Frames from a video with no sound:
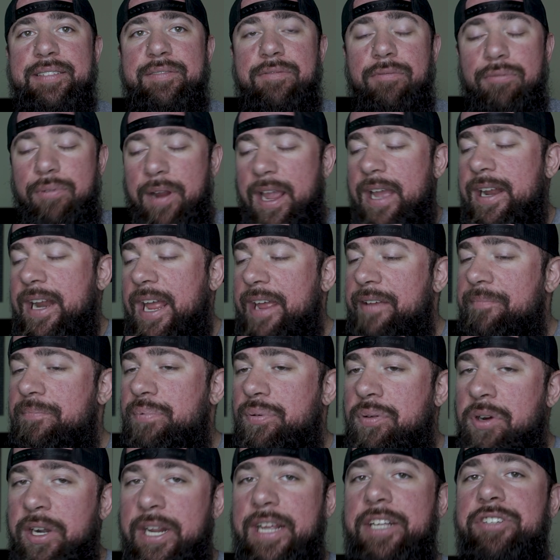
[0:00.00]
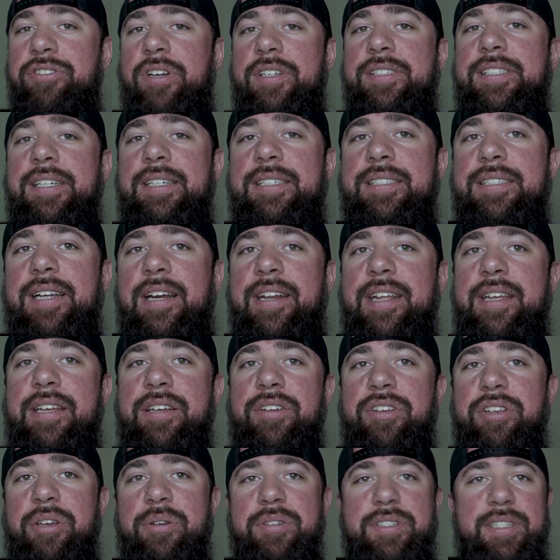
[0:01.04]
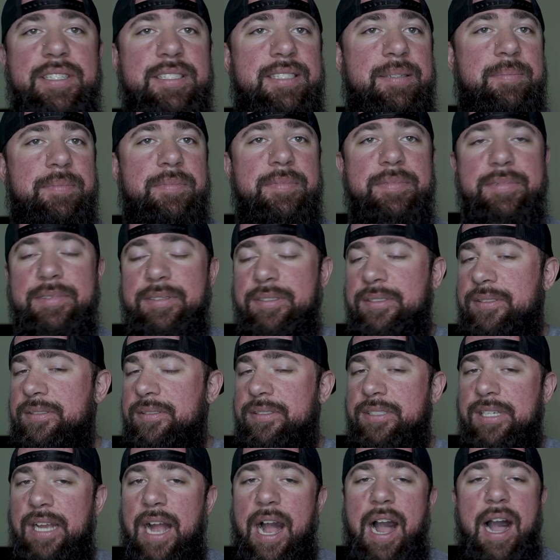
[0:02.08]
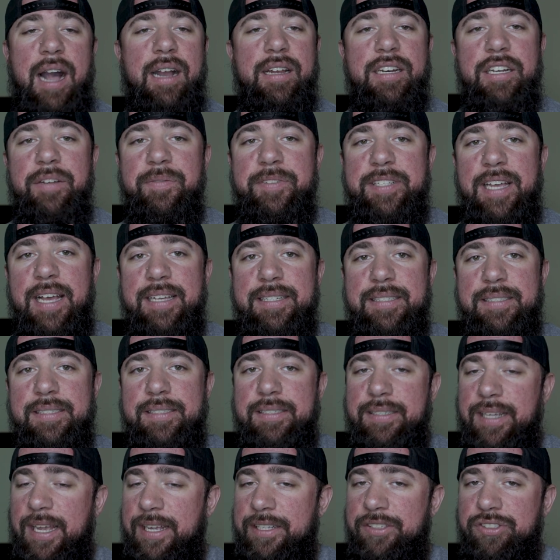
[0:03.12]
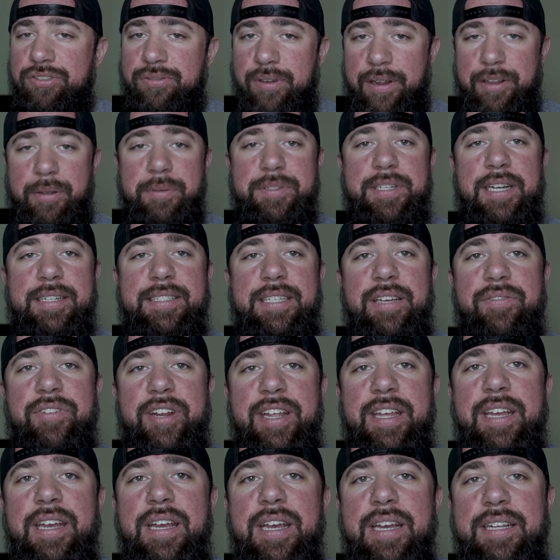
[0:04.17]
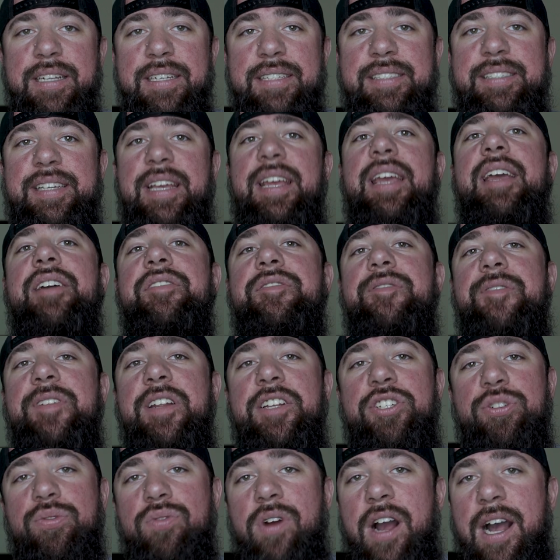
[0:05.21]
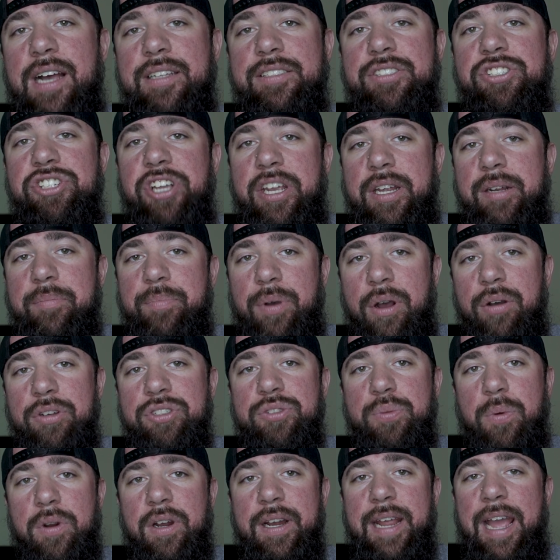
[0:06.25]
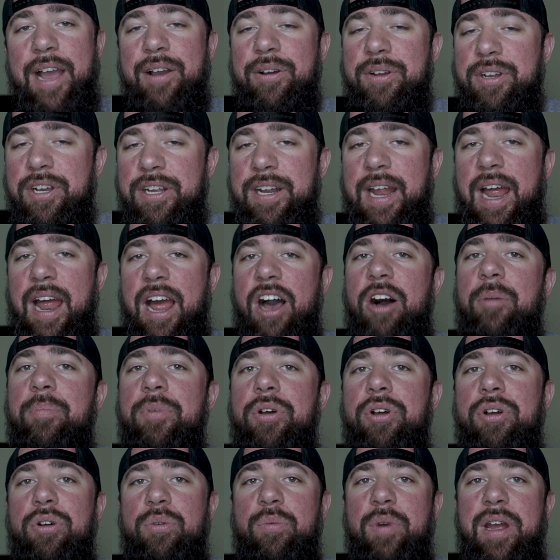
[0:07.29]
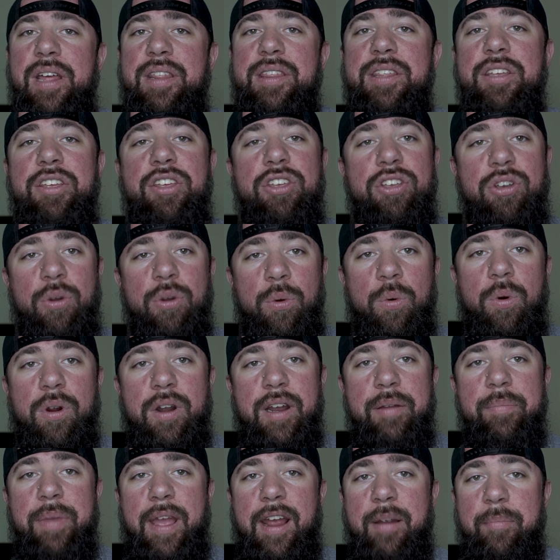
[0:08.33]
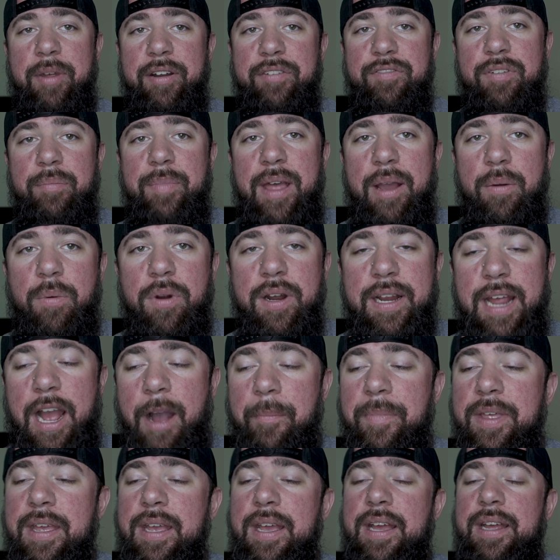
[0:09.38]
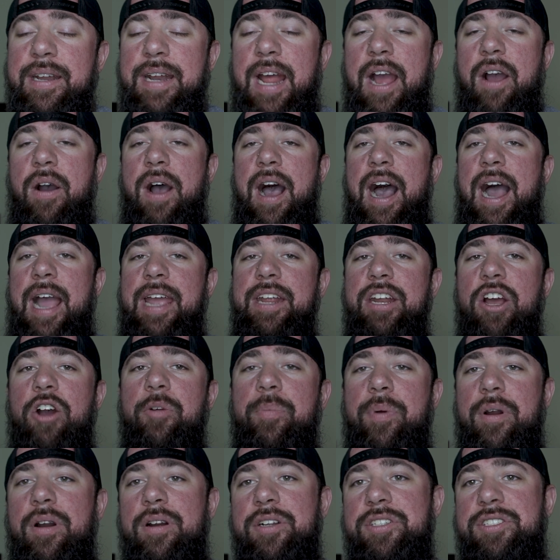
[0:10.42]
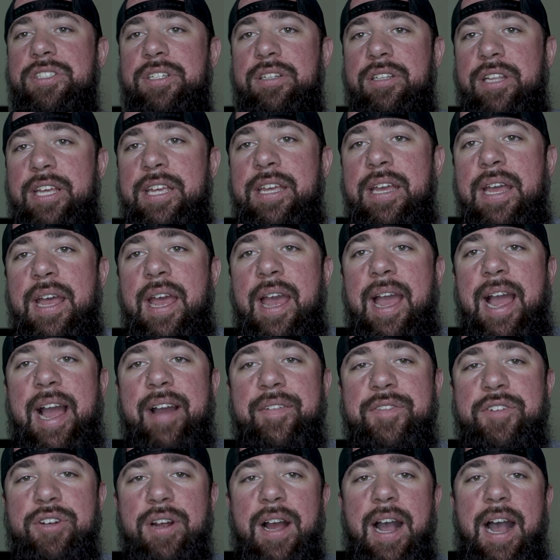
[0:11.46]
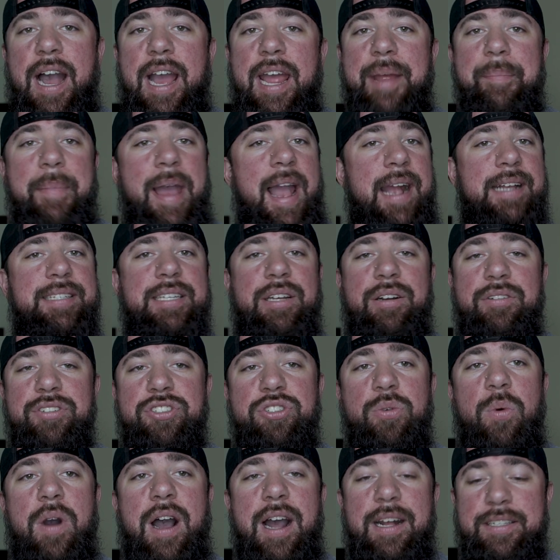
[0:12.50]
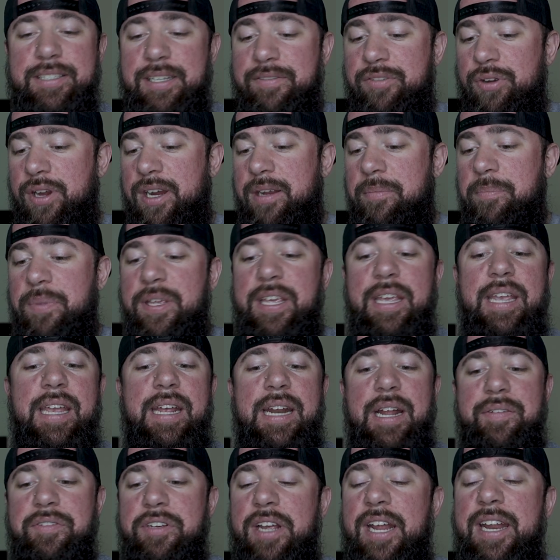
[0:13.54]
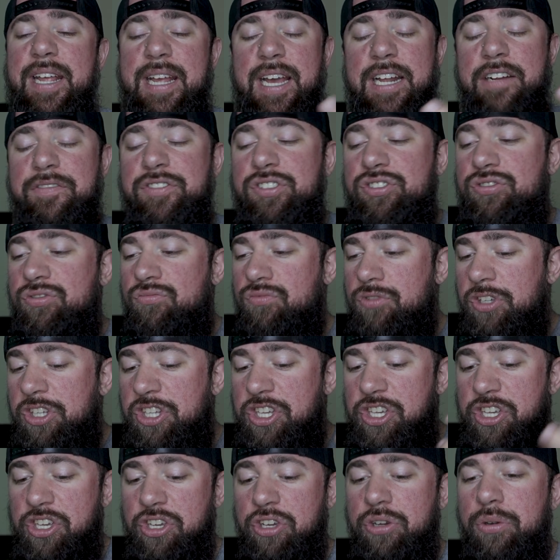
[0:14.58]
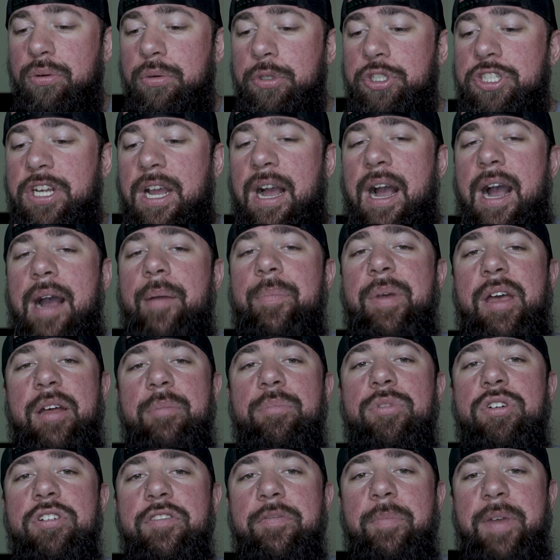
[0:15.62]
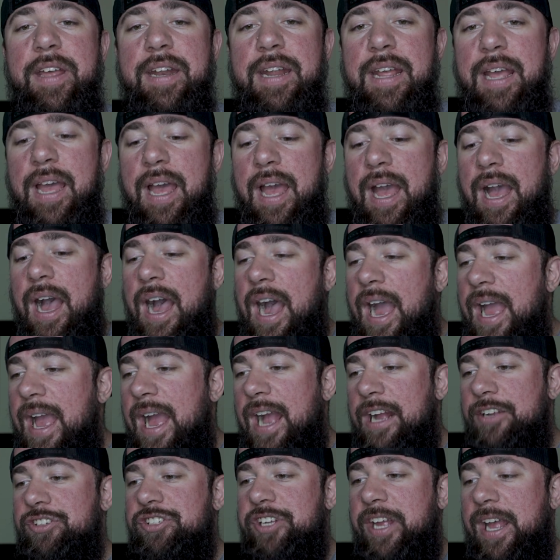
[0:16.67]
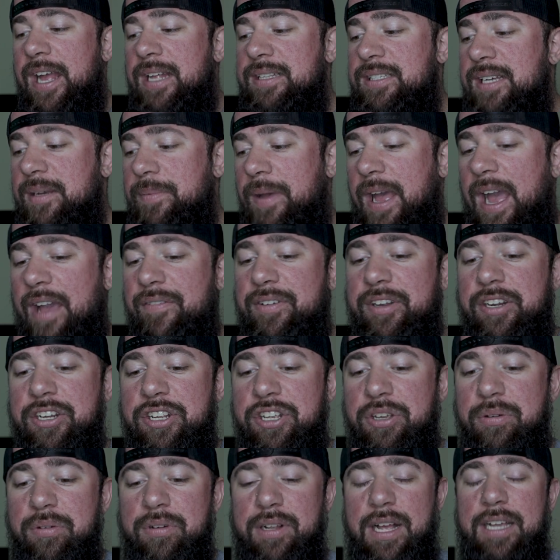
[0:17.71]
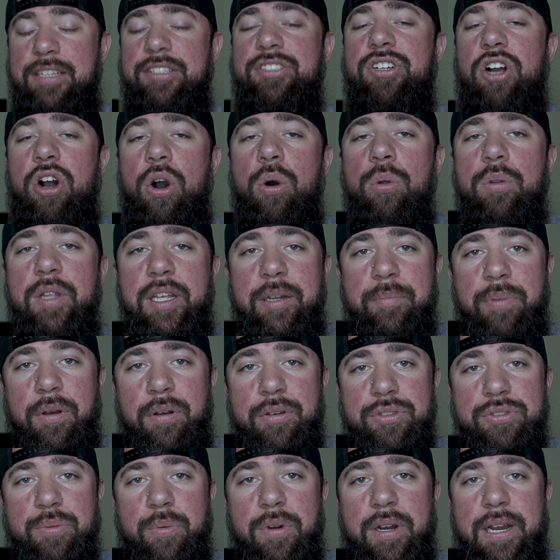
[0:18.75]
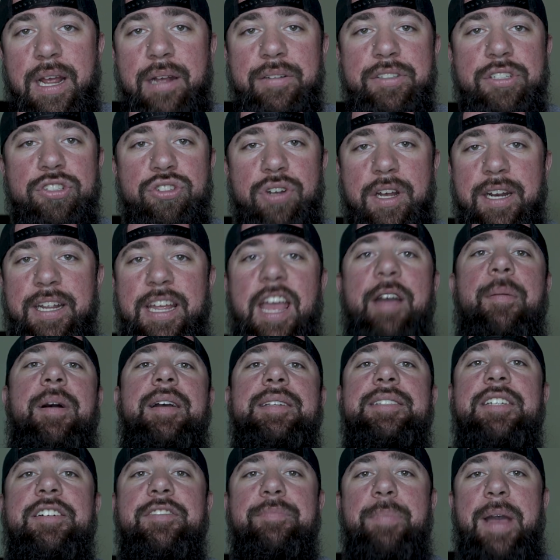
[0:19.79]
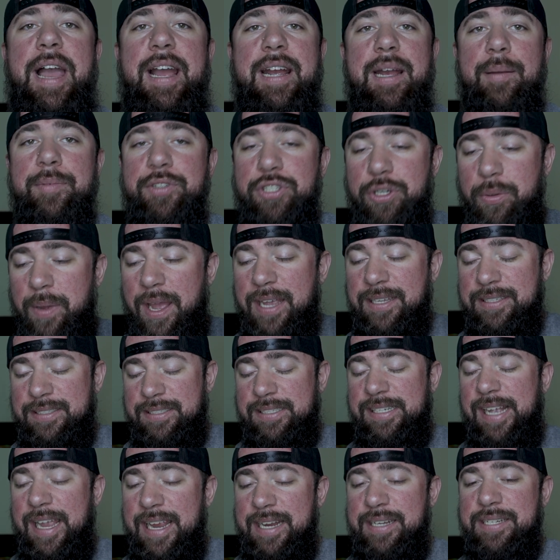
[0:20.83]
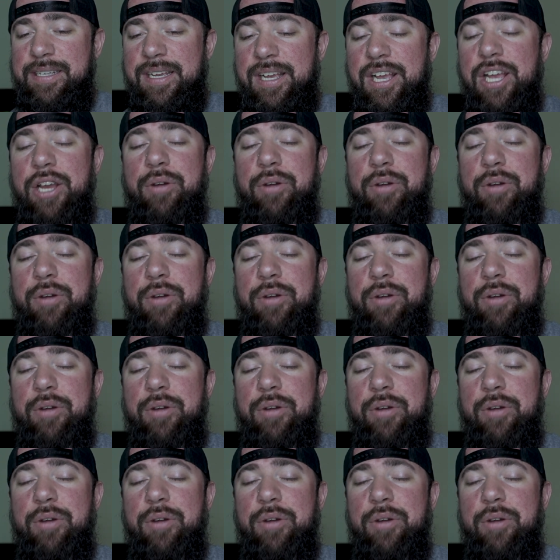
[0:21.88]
ran a pretty interesting study using some cognitive tests and strenuous activity to see if nitrosigine post-workout could help with your impairment from that workout. Now, I know personally, after I max out on squats, after I compete, after any kind of huge compound movement, I actually end up having to utilize choline post-workout to try to get myself back up to a state